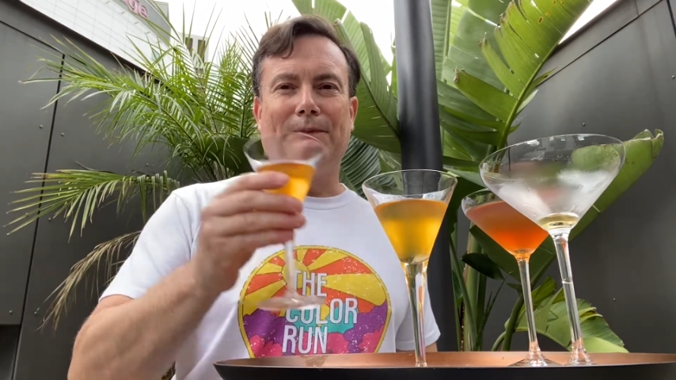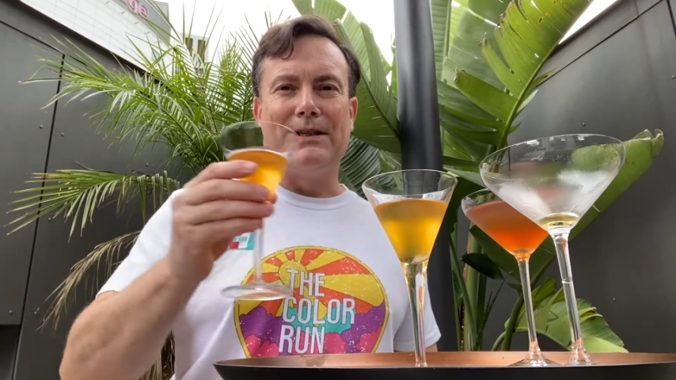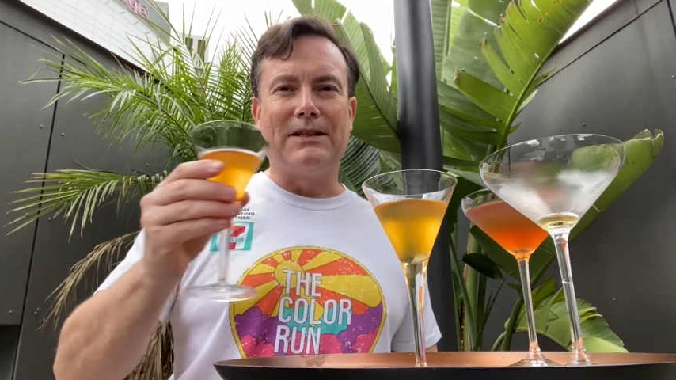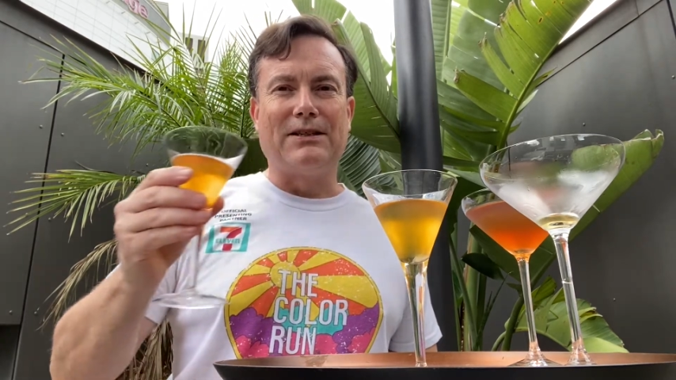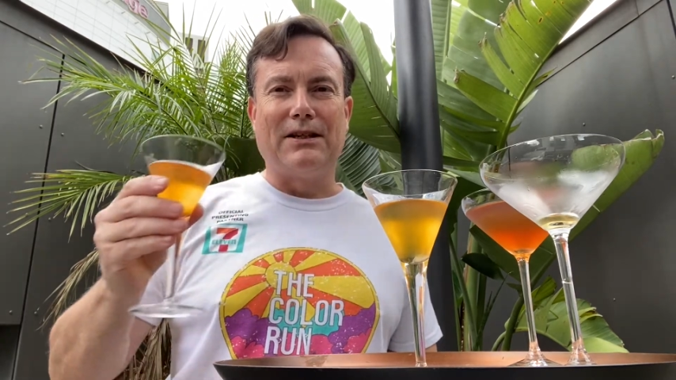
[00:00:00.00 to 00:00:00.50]

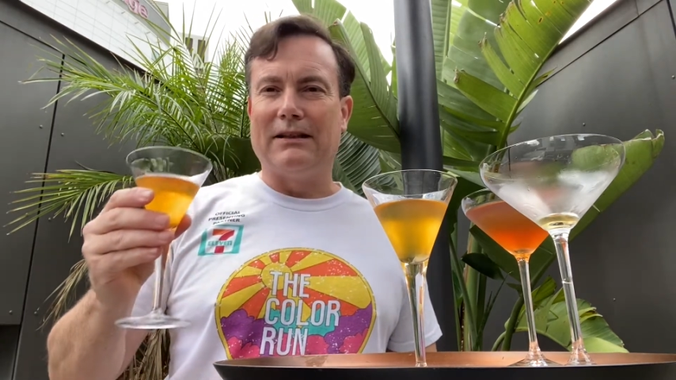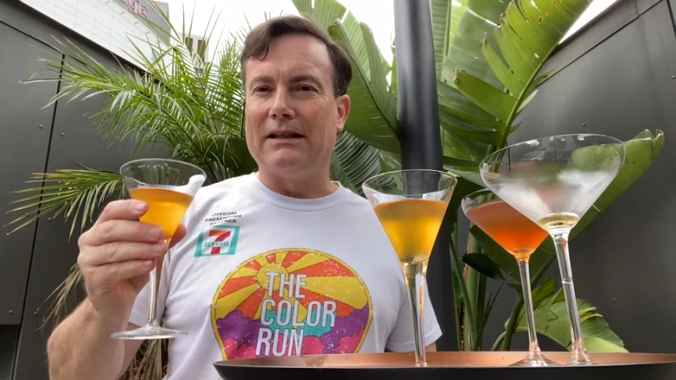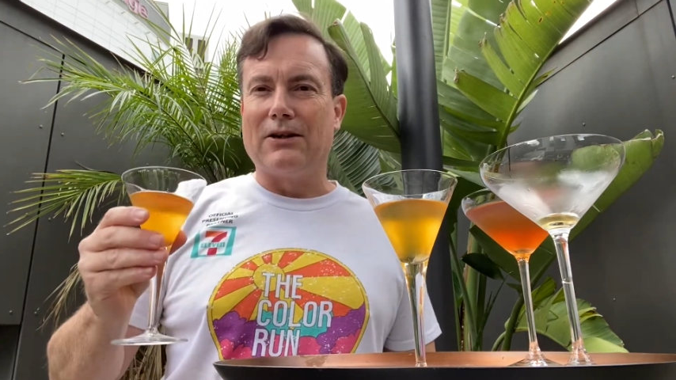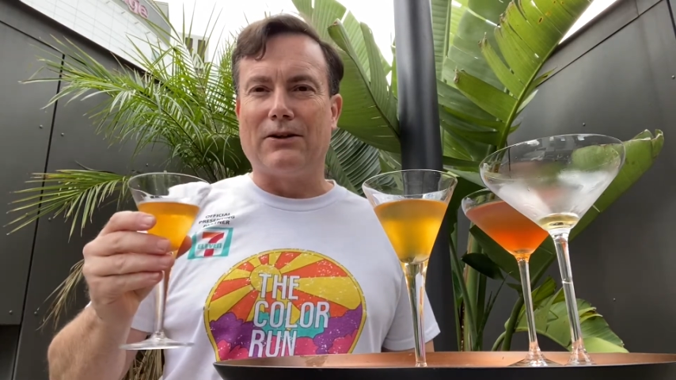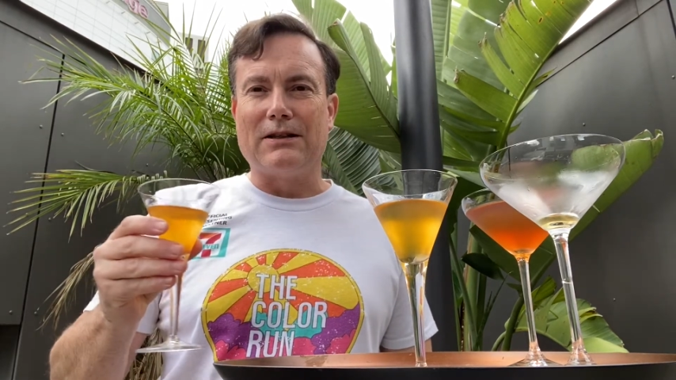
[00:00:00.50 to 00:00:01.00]
This is certainly
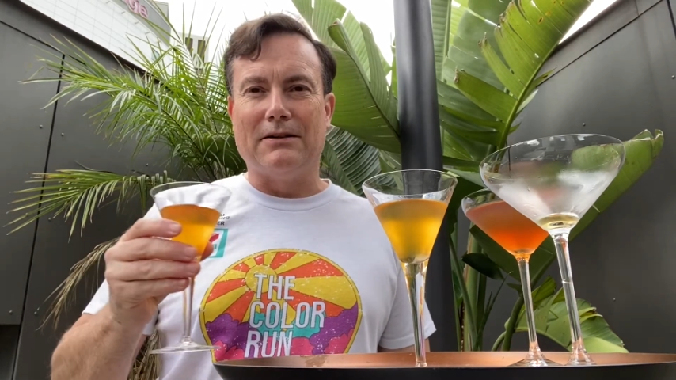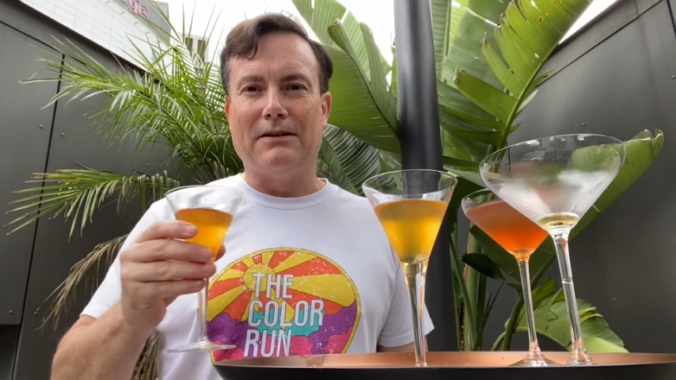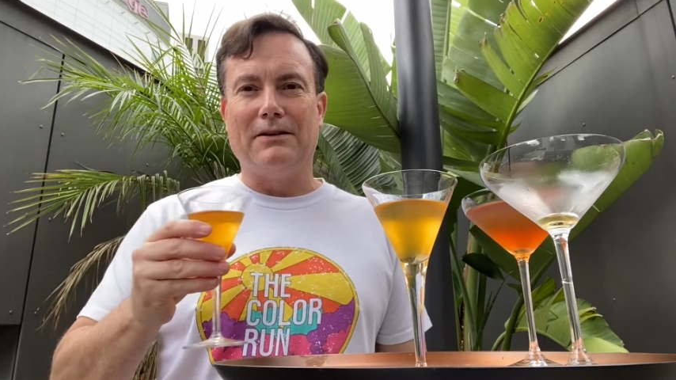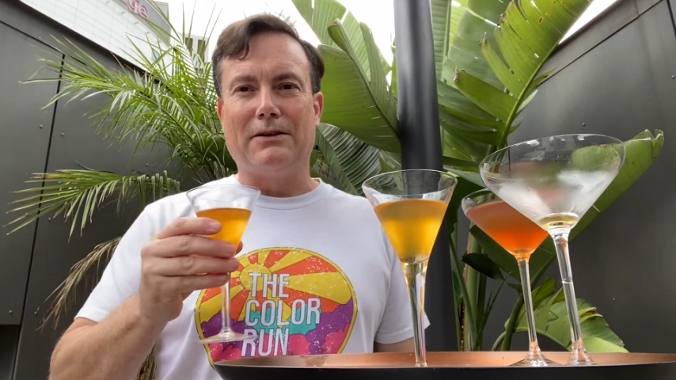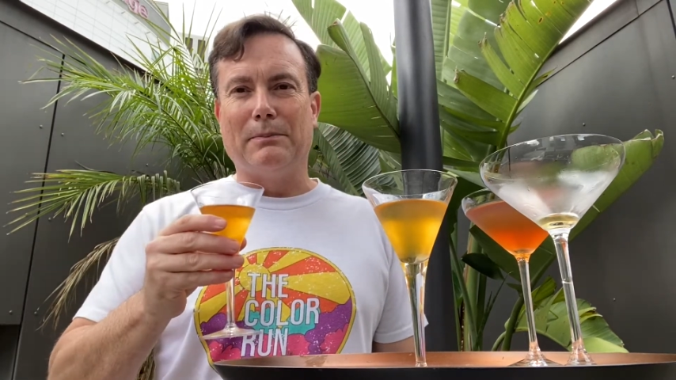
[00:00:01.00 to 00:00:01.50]
a cocktail
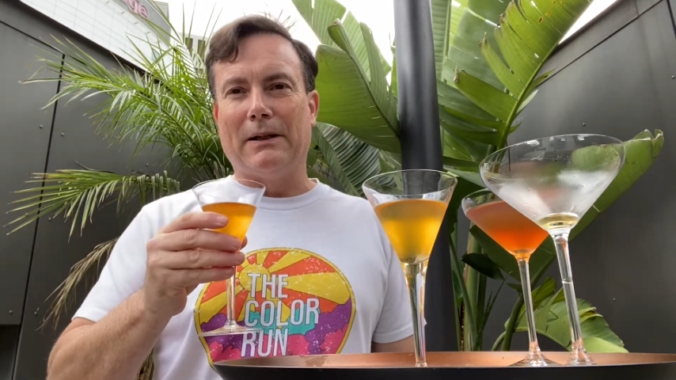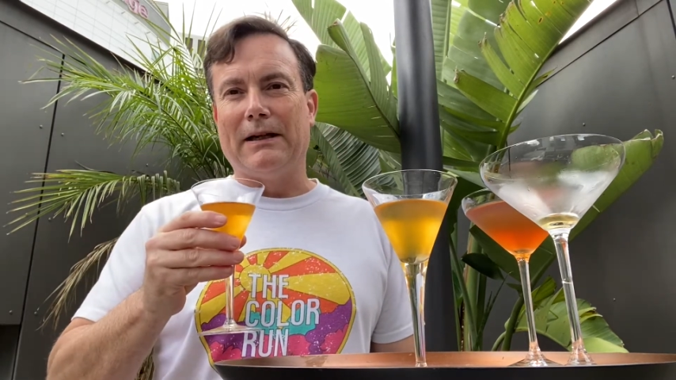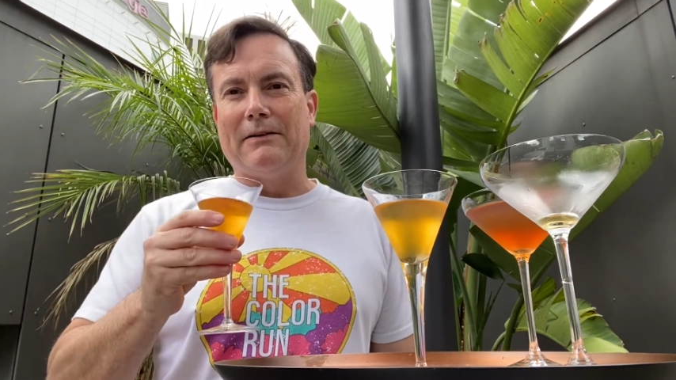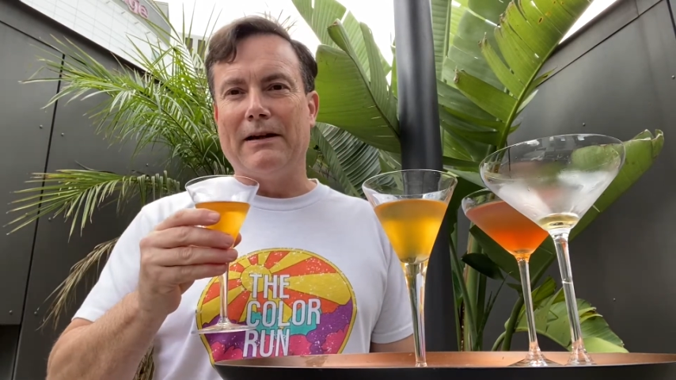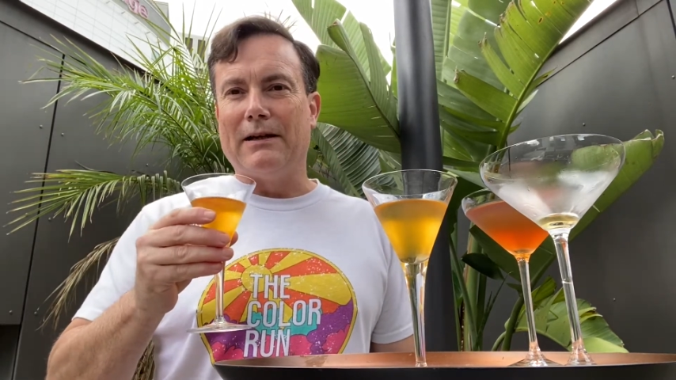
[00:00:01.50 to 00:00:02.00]
that you can
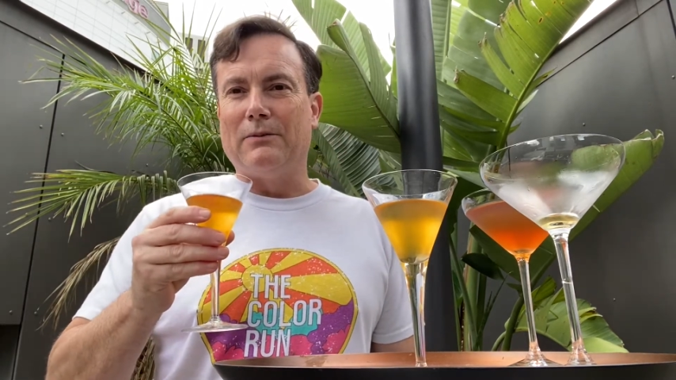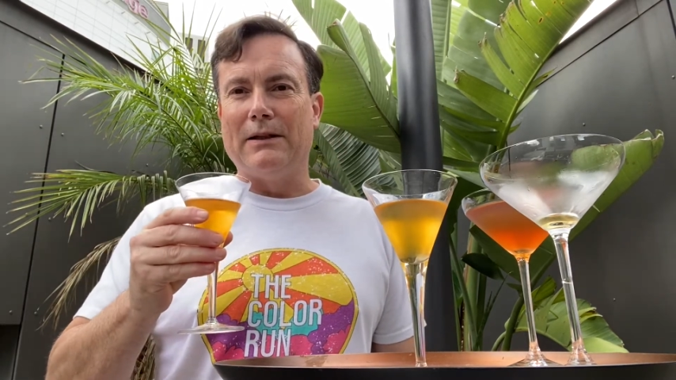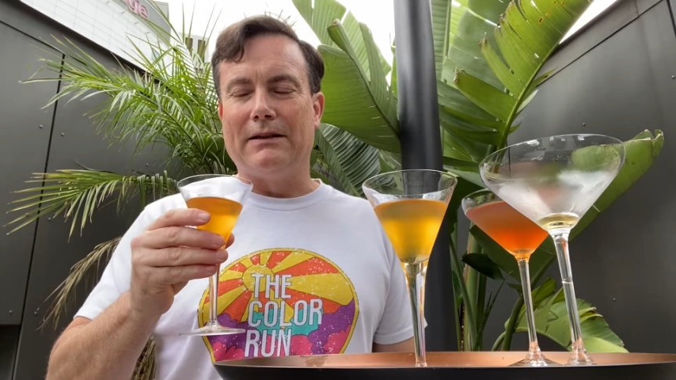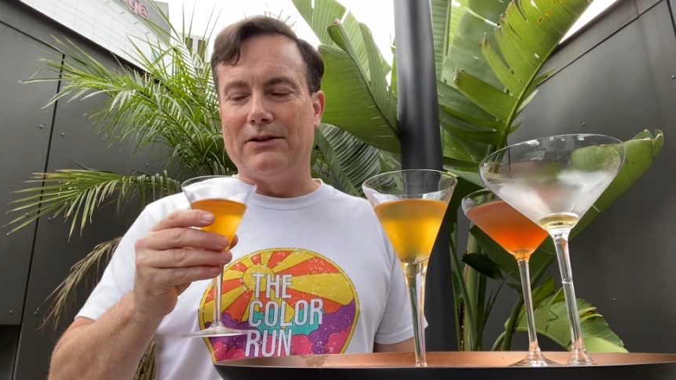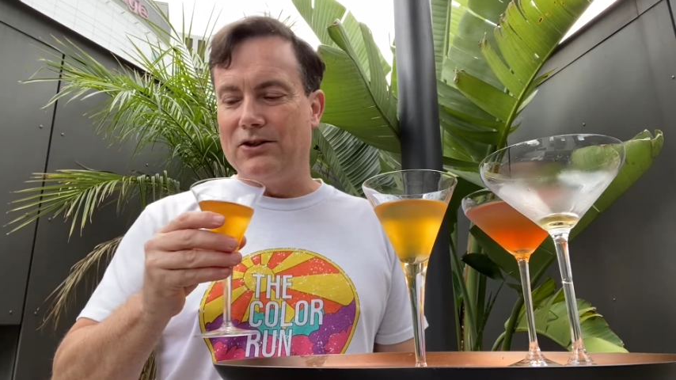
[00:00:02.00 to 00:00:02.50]
play around
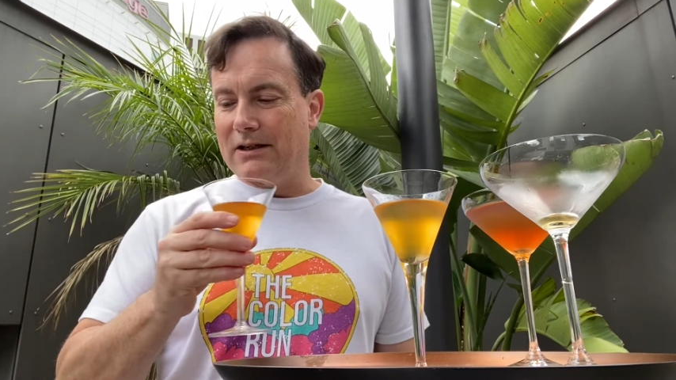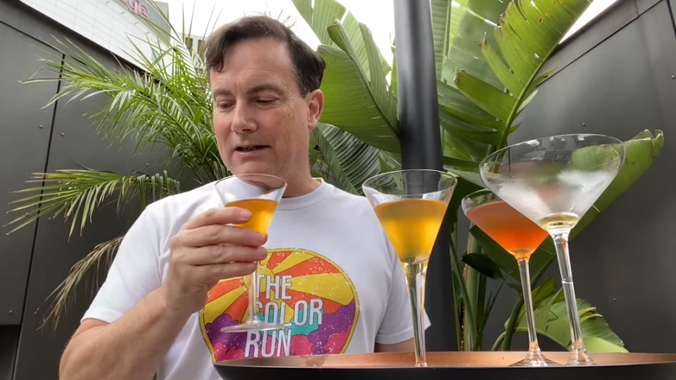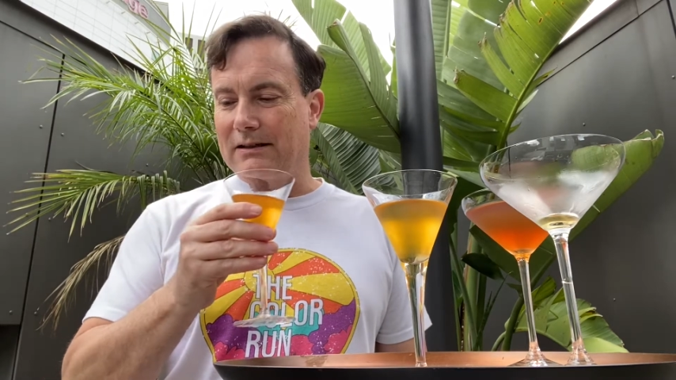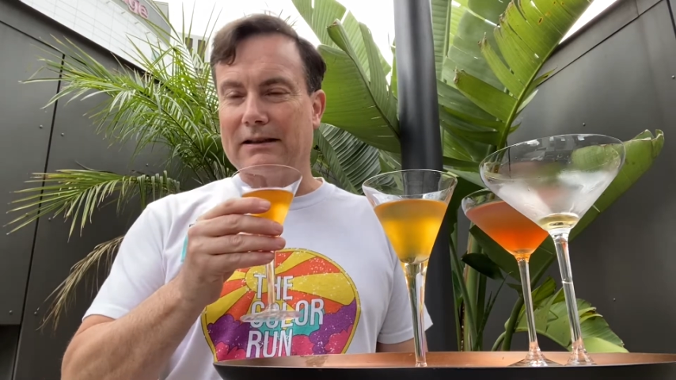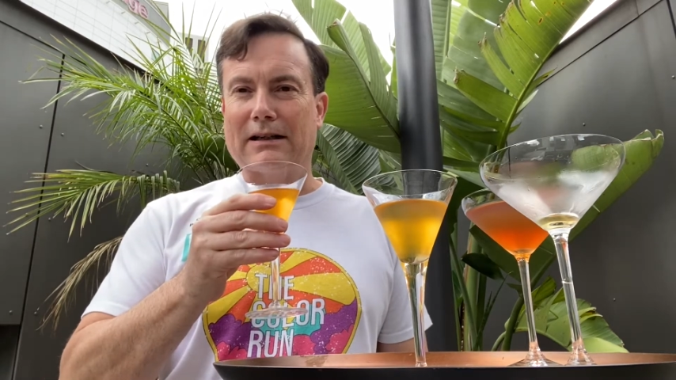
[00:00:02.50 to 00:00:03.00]
with the gin
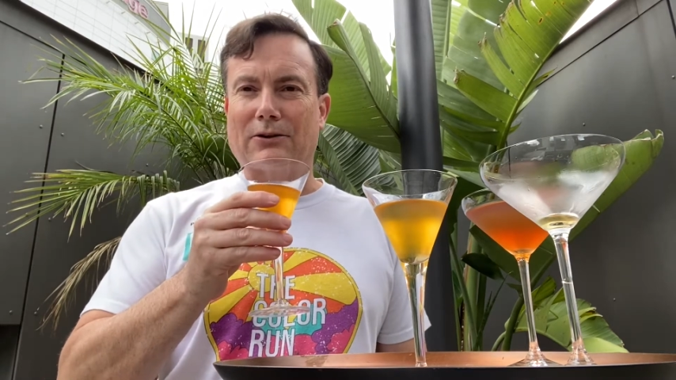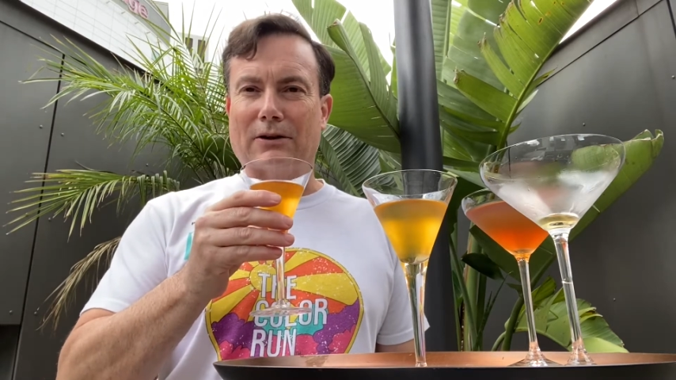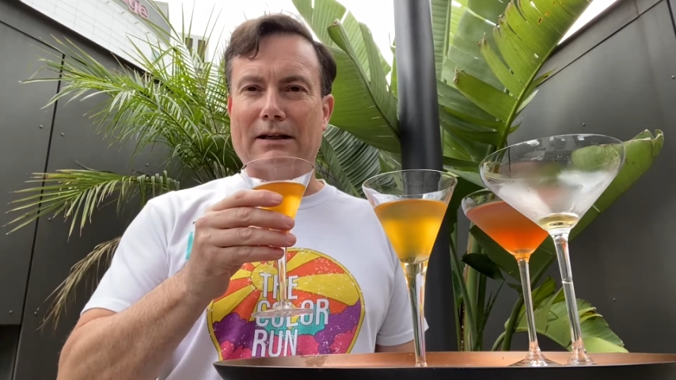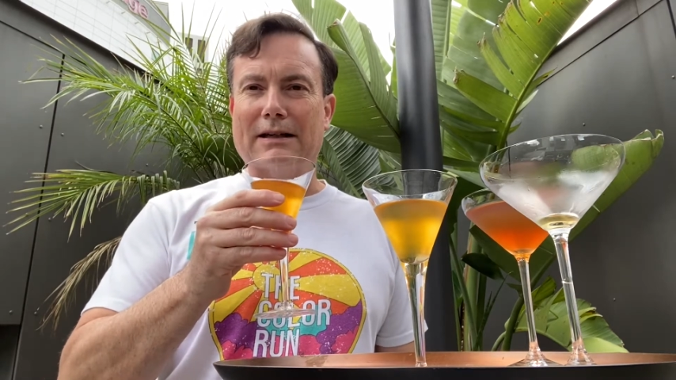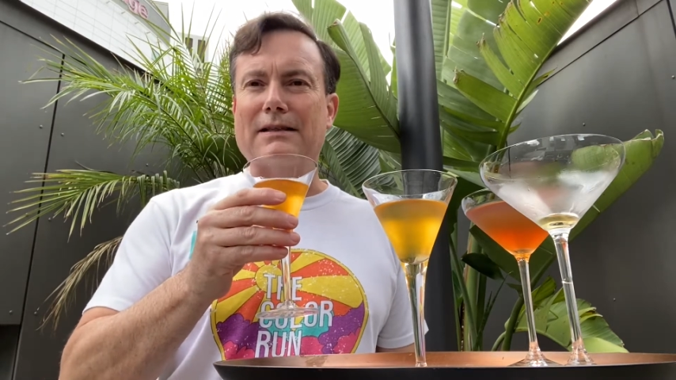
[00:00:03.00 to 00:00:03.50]
and the
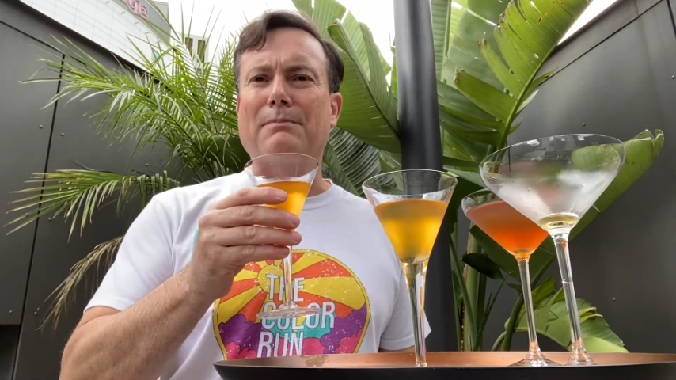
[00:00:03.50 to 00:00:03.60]
ingredients,